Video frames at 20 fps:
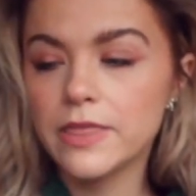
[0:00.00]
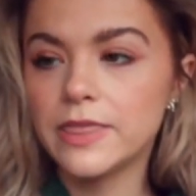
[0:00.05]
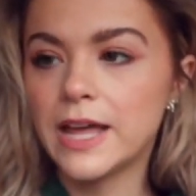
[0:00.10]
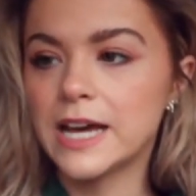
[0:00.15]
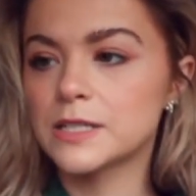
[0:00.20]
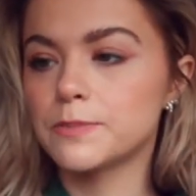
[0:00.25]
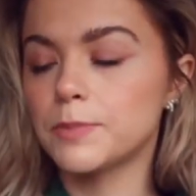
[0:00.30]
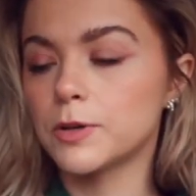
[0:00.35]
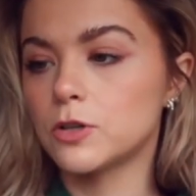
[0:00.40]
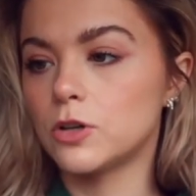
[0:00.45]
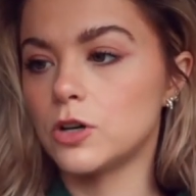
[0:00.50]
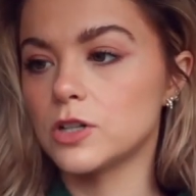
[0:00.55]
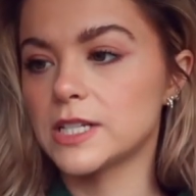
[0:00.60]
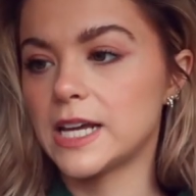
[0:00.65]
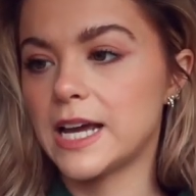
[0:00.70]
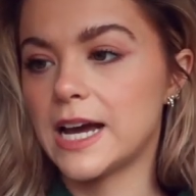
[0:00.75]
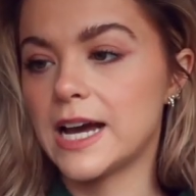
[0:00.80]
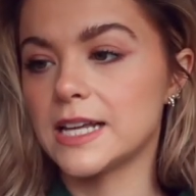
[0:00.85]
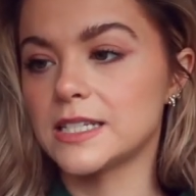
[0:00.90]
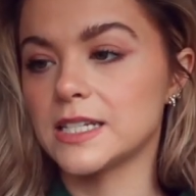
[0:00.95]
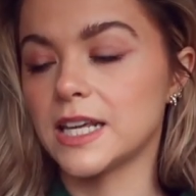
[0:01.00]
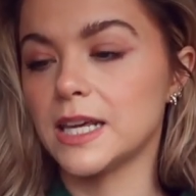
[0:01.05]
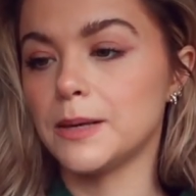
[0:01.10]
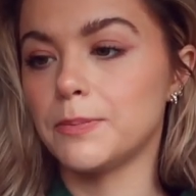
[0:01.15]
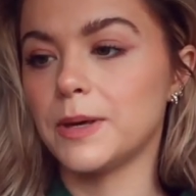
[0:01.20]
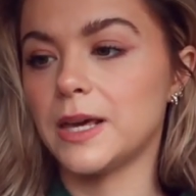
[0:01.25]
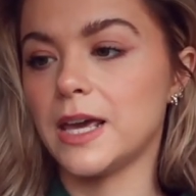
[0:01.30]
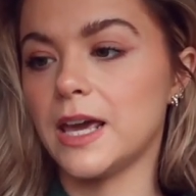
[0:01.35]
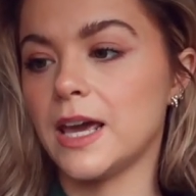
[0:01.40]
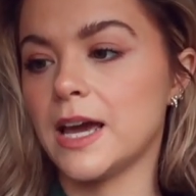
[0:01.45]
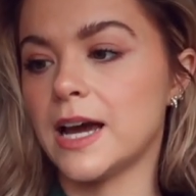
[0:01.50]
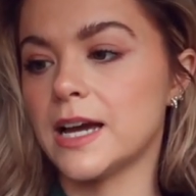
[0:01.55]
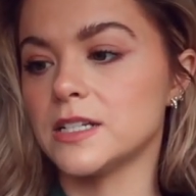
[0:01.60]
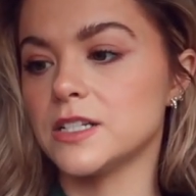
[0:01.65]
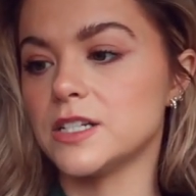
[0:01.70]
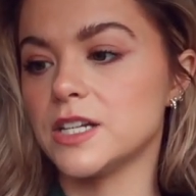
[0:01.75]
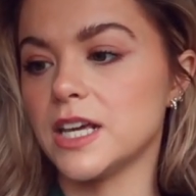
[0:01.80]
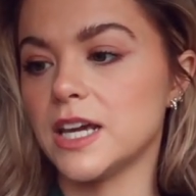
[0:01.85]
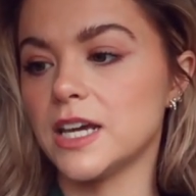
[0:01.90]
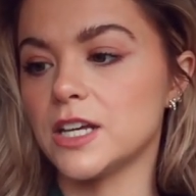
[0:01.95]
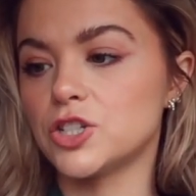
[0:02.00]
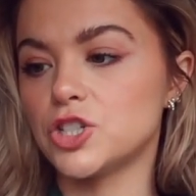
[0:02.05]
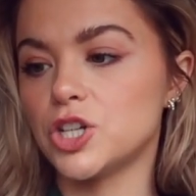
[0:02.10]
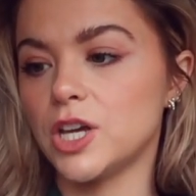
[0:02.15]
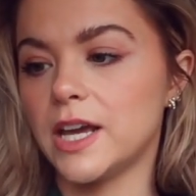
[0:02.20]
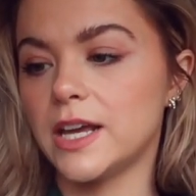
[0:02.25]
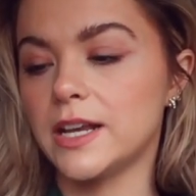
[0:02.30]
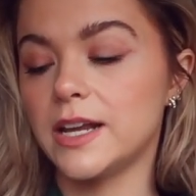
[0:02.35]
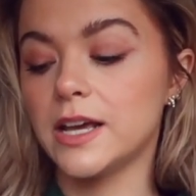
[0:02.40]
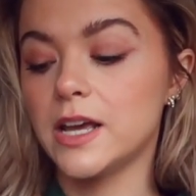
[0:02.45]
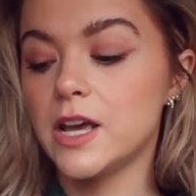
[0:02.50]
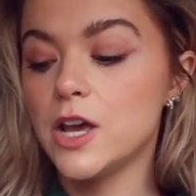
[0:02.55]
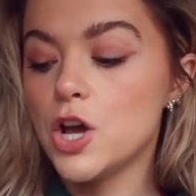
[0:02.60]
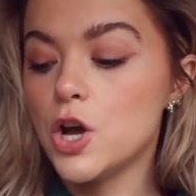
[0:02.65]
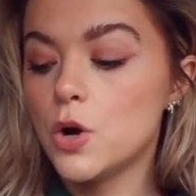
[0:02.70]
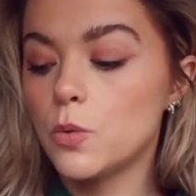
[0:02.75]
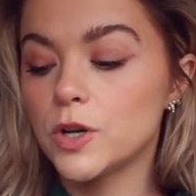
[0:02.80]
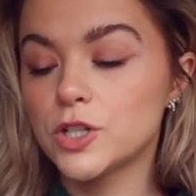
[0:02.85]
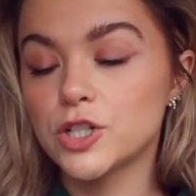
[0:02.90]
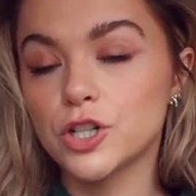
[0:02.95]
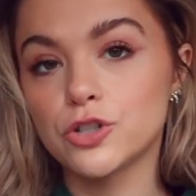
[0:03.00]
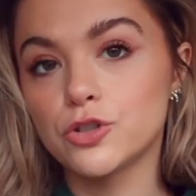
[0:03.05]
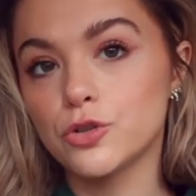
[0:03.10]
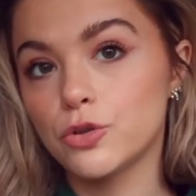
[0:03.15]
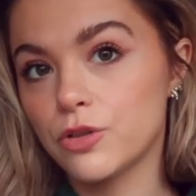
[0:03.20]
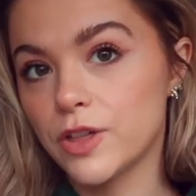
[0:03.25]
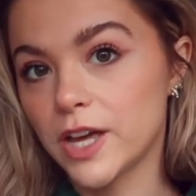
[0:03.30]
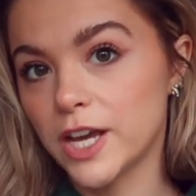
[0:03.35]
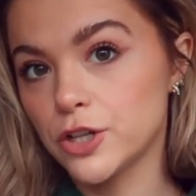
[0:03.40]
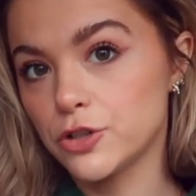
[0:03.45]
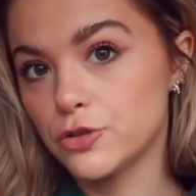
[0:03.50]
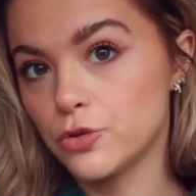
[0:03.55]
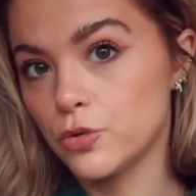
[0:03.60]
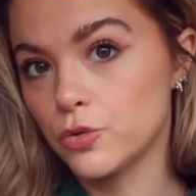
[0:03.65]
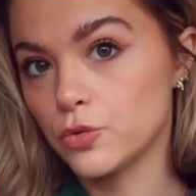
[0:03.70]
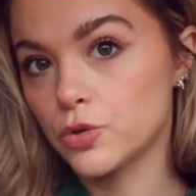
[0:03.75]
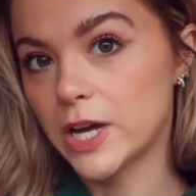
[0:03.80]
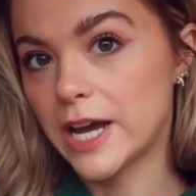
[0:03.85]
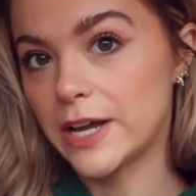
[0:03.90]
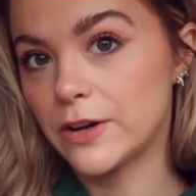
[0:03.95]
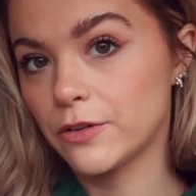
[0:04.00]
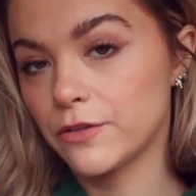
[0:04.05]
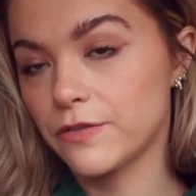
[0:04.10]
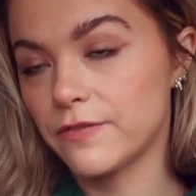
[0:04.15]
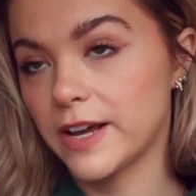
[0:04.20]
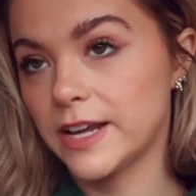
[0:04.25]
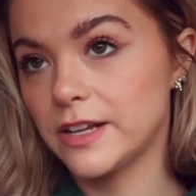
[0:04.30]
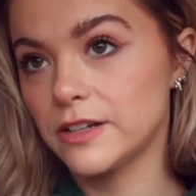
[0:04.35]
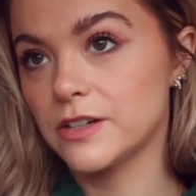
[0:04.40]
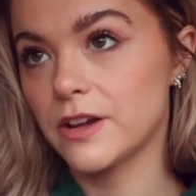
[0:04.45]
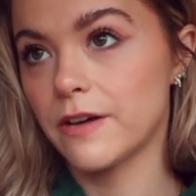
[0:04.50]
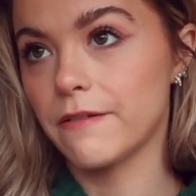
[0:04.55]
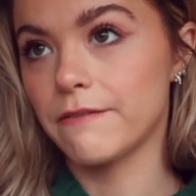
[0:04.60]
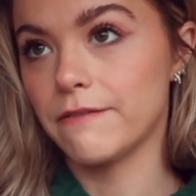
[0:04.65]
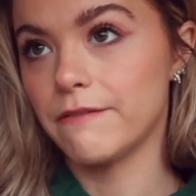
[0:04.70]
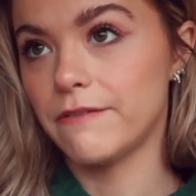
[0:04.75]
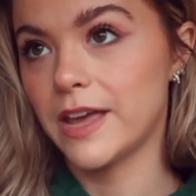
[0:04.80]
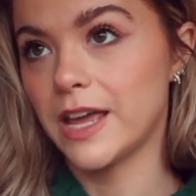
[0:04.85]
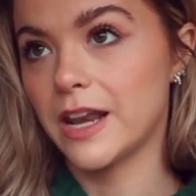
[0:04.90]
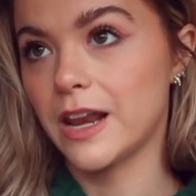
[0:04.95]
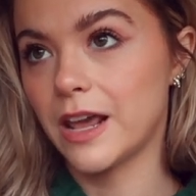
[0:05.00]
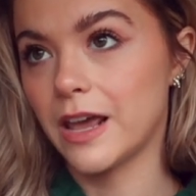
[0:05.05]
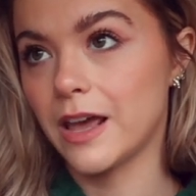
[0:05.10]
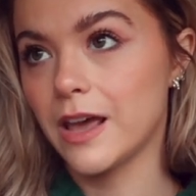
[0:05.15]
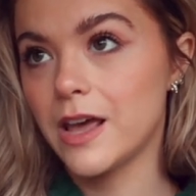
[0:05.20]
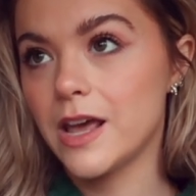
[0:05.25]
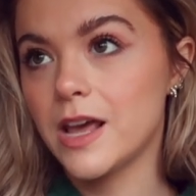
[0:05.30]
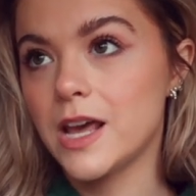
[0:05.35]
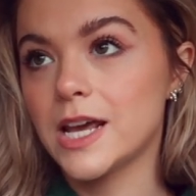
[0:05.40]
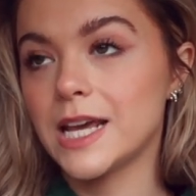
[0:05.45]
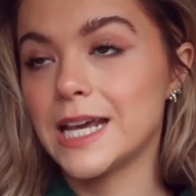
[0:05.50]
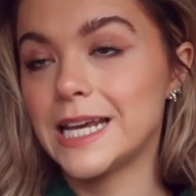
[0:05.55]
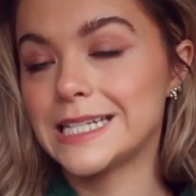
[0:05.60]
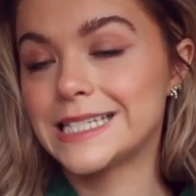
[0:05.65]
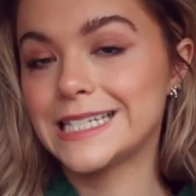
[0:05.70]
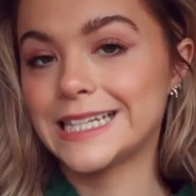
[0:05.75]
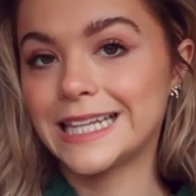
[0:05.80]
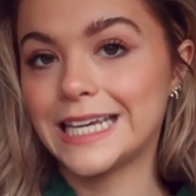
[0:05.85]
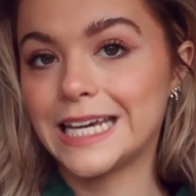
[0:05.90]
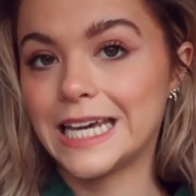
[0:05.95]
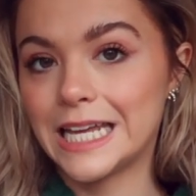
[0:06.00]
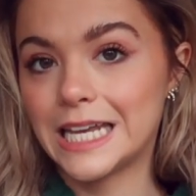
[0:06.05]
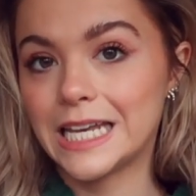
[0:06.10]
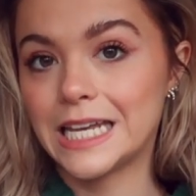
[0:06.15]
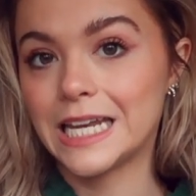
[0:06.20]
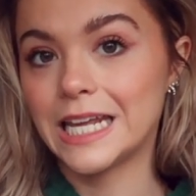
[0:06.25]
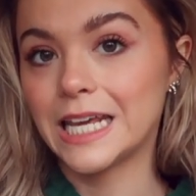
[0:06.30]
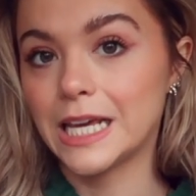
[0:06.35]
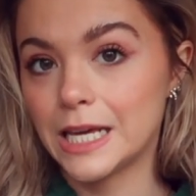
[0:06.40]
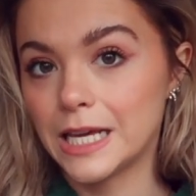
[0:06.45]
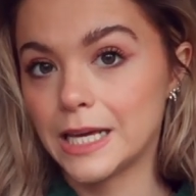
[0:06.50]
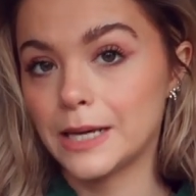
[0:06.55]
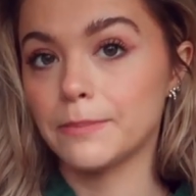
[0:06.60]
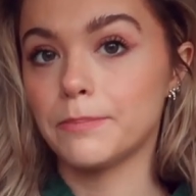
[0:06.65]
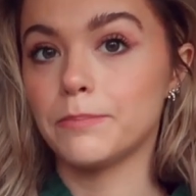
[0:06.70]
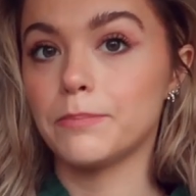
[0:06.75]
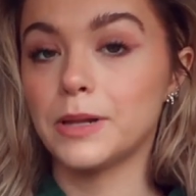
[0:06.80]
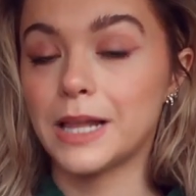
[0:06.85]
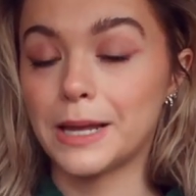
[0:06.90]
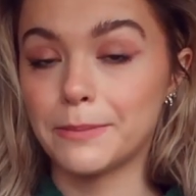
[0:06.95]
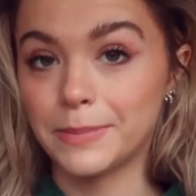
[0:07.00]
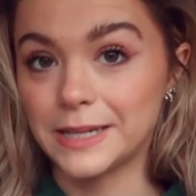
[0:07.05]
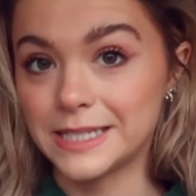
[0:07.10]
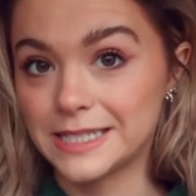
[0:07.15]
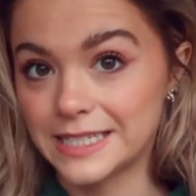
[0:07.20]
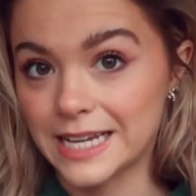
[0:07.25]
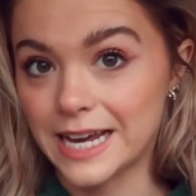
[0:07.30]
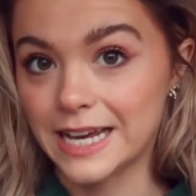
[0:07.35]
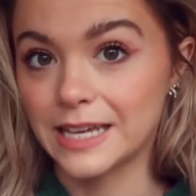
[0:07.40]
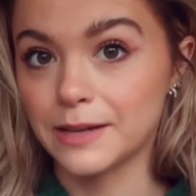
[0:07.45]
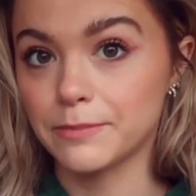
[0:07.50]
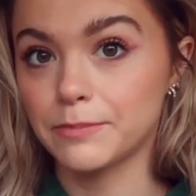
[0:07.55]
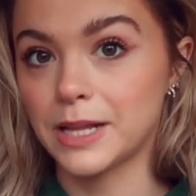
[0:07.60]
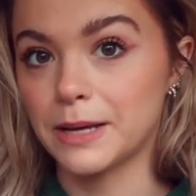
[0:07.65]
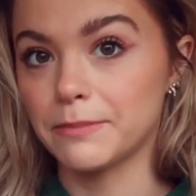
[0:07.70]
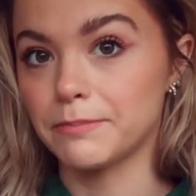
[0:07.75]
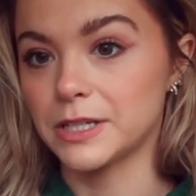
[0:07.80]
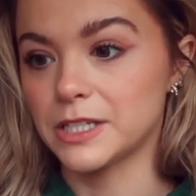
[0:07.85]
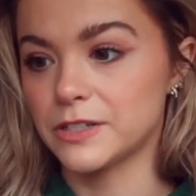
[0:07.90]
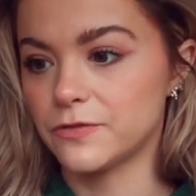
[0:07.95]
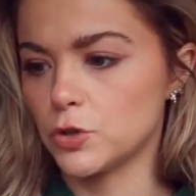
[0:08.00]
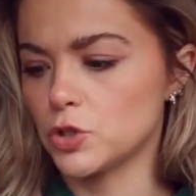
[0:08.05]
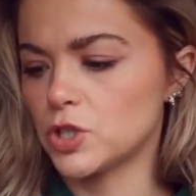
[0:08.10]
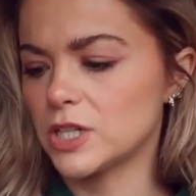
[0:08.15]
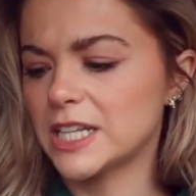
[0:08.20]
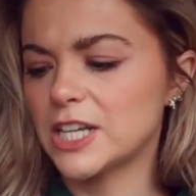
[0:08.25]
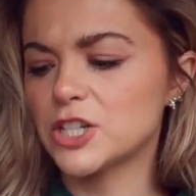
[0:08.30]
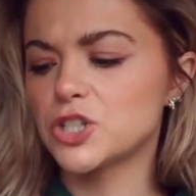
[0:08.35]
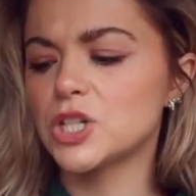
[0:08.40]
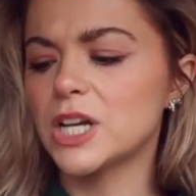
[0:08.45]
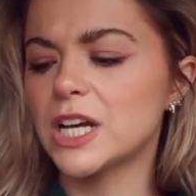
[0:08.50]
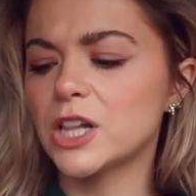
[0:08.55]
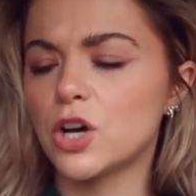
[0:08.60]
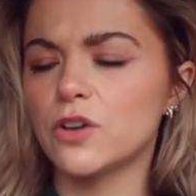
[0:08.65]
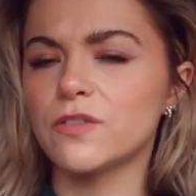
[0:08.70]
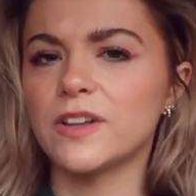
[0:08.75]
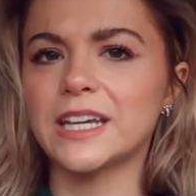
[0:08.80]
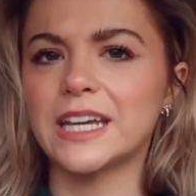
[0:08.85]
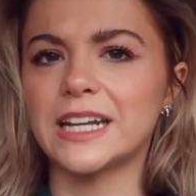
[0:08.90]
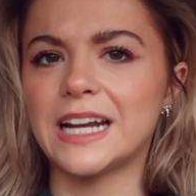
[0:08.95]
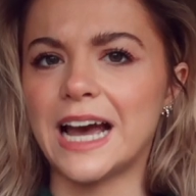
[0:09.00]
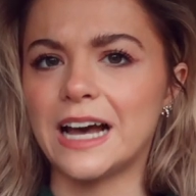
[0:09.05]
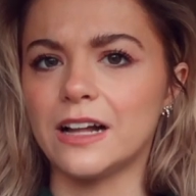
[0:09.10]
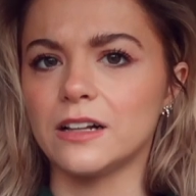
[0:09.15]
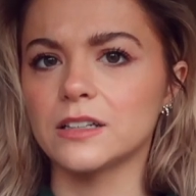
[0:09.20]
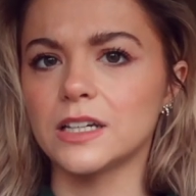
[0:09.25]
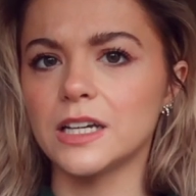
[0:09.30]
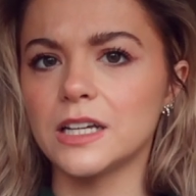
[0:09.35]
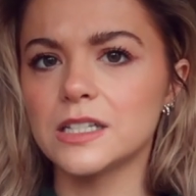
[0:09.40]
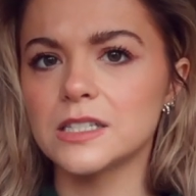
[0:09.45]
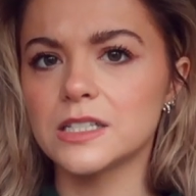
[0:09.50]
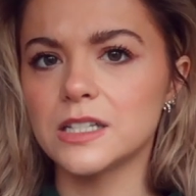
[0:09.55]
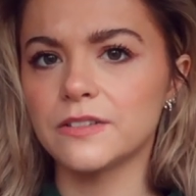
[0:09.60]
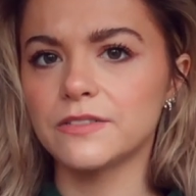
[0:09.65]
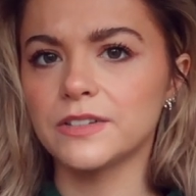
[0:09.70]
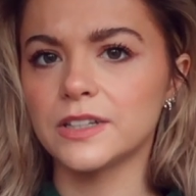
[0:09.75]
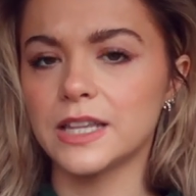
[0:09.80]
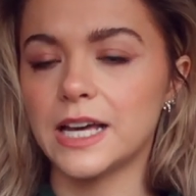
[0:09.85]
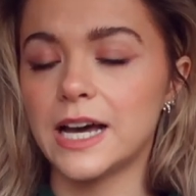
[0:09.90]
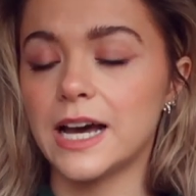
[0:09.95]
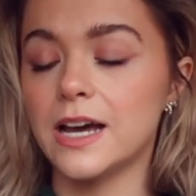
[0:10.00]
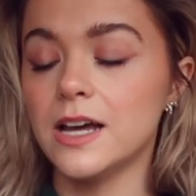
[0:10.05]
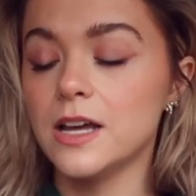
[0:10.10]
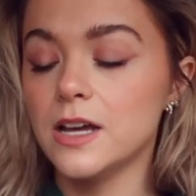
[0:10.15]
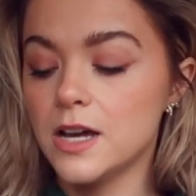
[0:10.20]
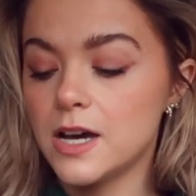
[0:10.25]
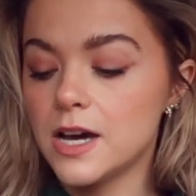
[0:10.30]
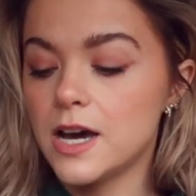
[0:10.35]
that's because it has EPA and DHA in it, which are 2 things you cannot find very easily in a plant-based diet, plant-based food, unless you get a lot of like kind of algae and stuff like that.